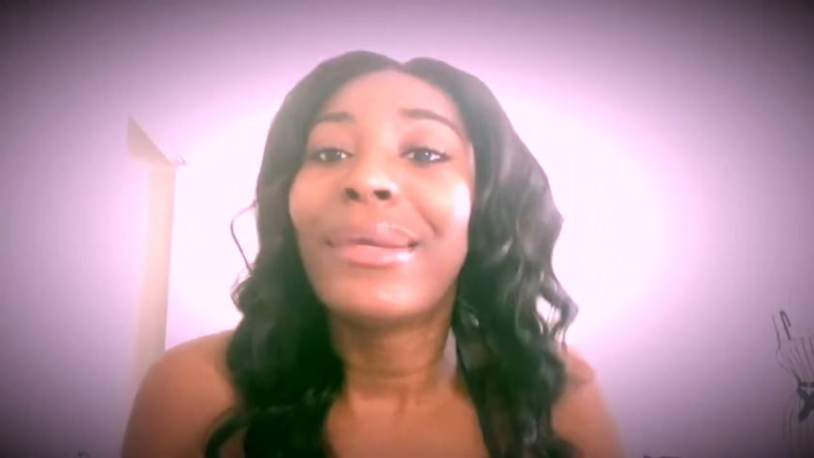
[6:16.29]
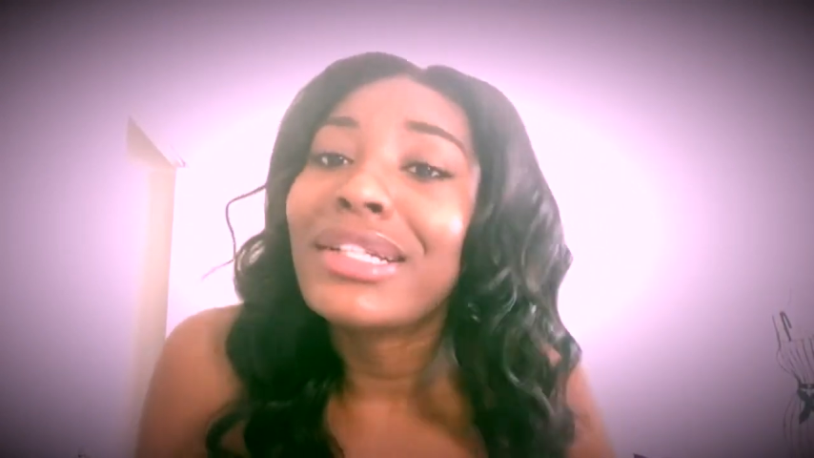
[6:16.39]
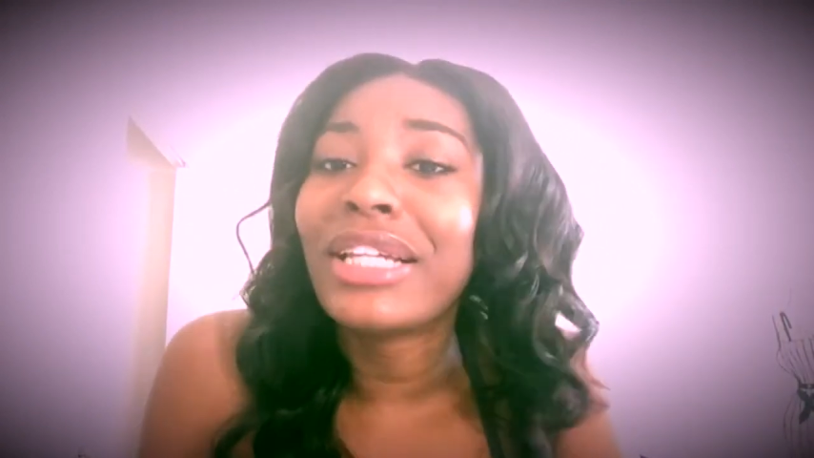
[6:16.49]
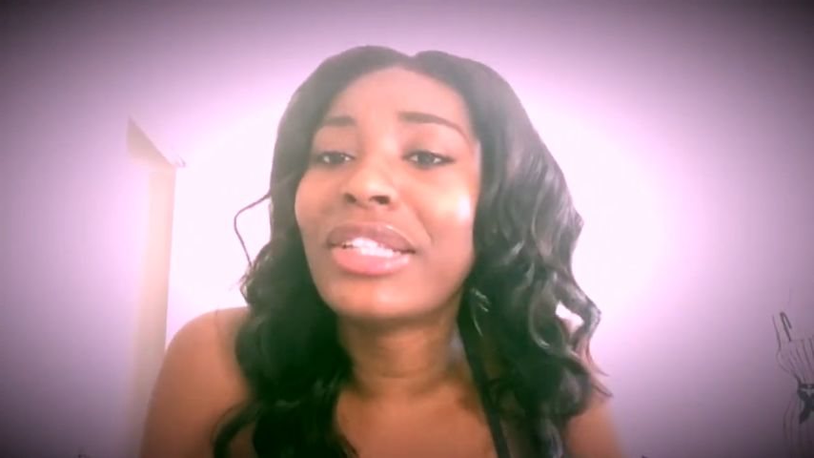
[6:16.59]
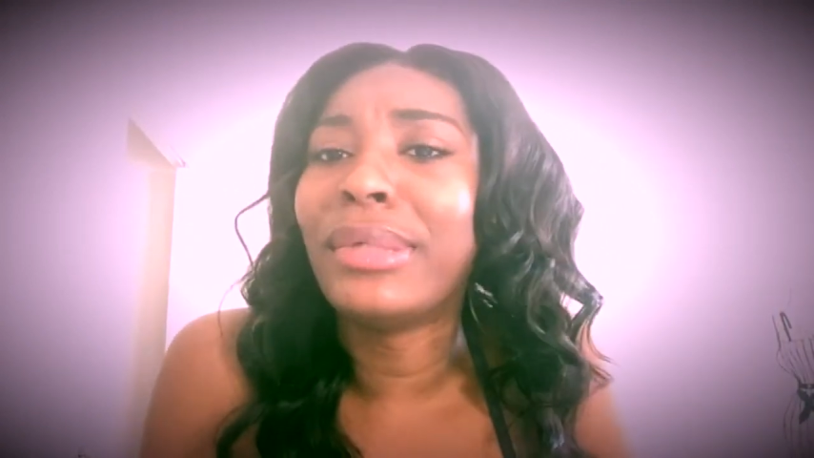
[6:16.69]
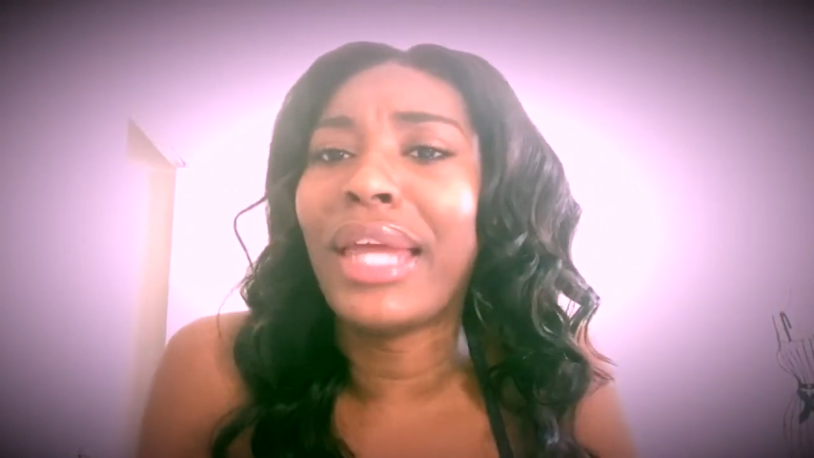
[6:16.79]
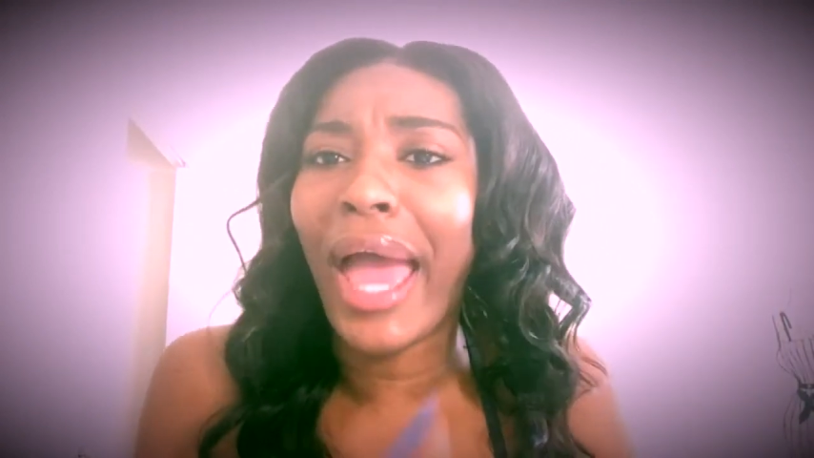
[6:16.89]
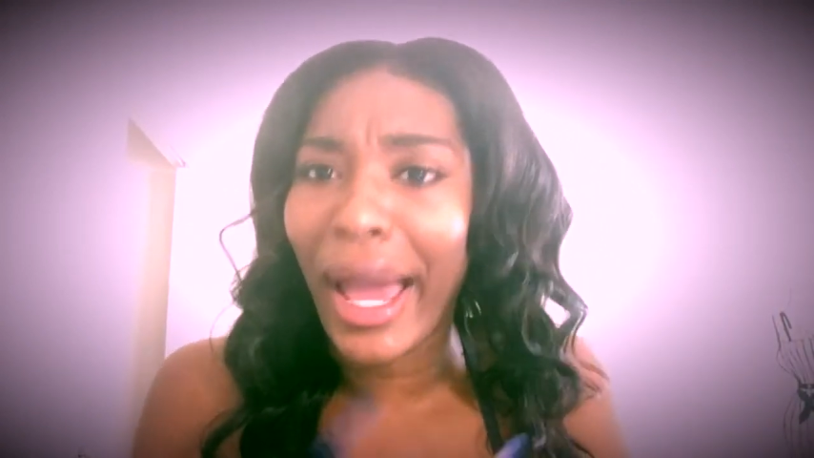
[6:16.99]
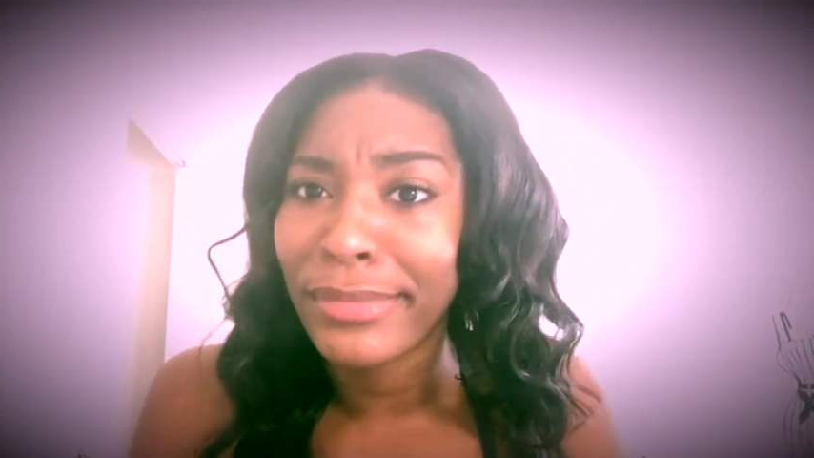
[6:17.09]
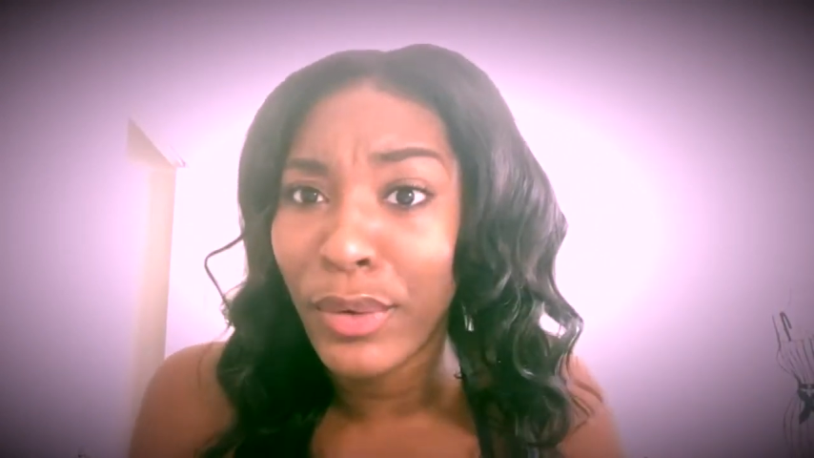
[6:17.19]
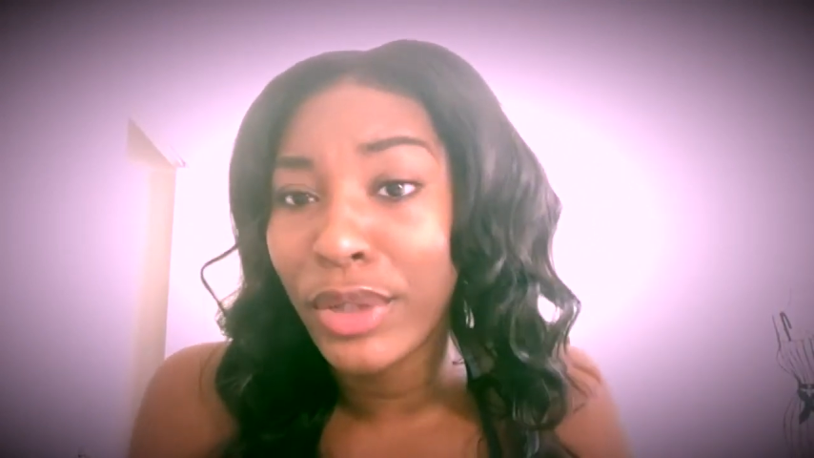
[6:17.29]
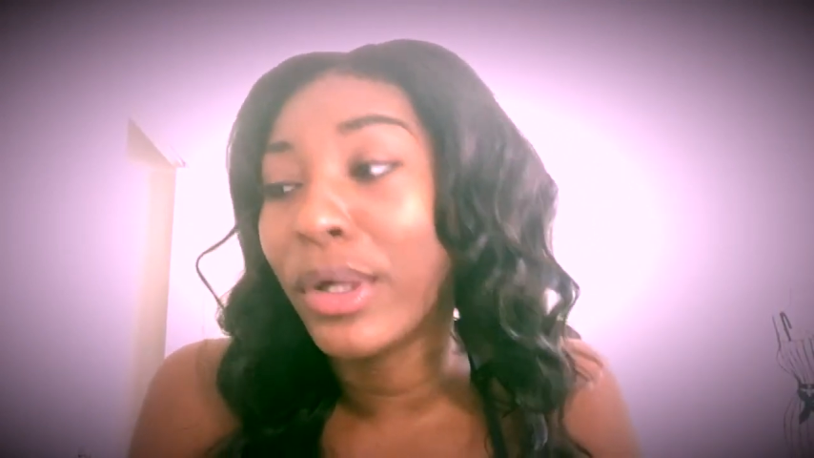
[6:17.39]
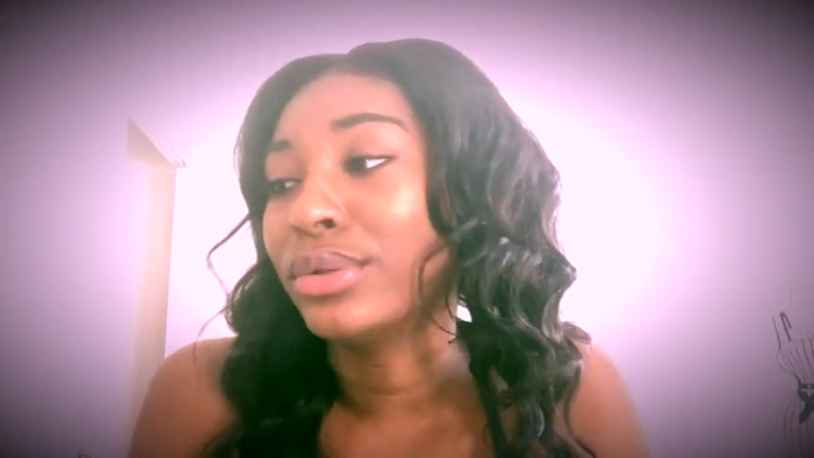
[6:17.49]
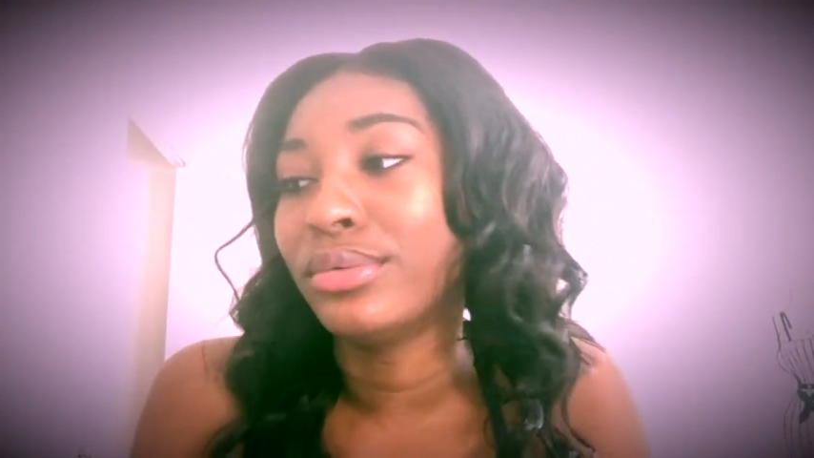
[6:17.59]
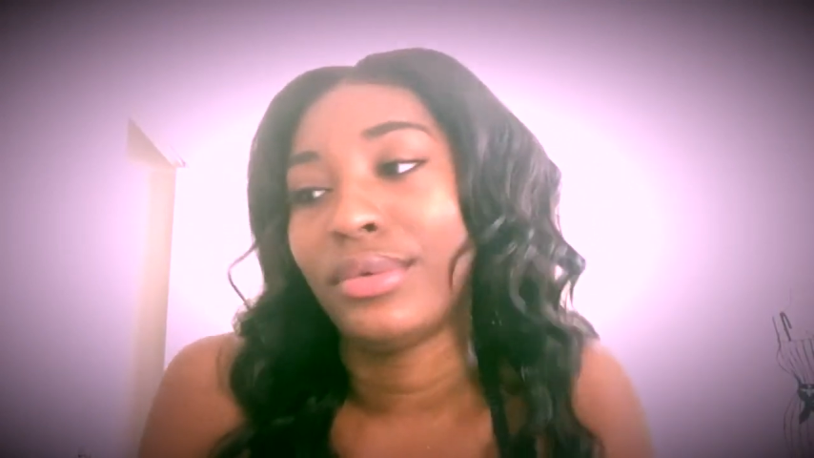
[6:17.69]
tells me that I'm the
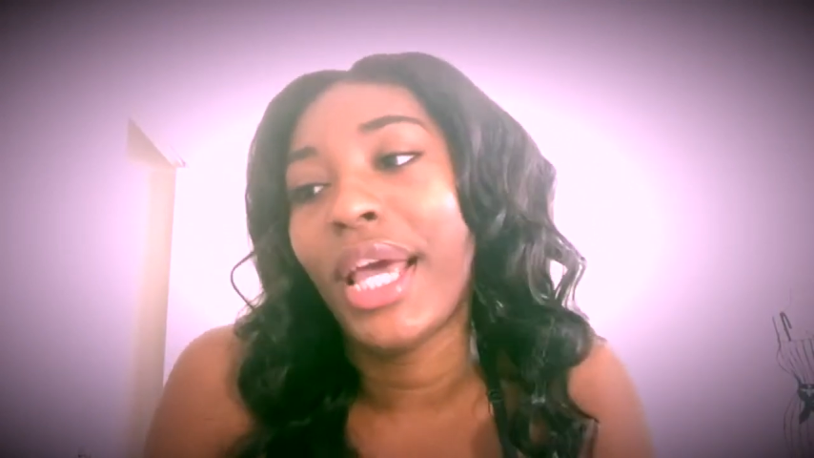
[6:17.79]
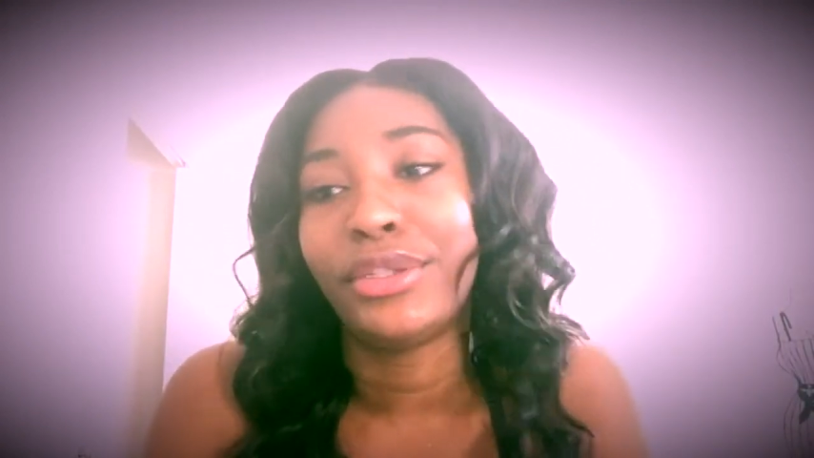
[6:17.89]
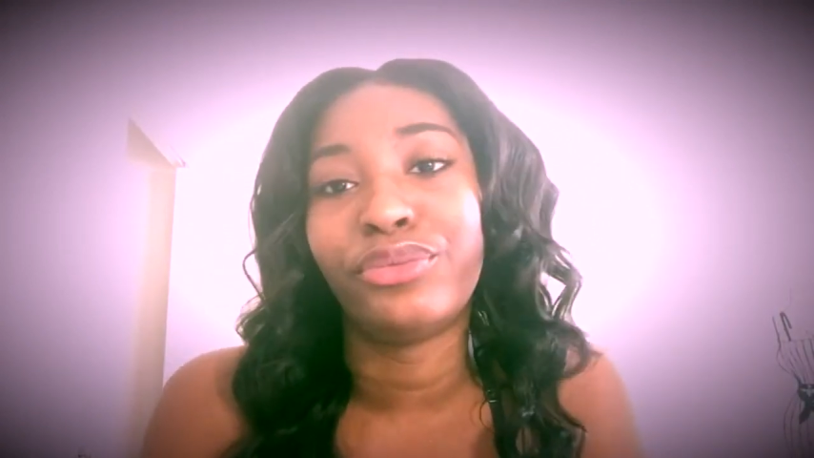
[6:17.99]
only one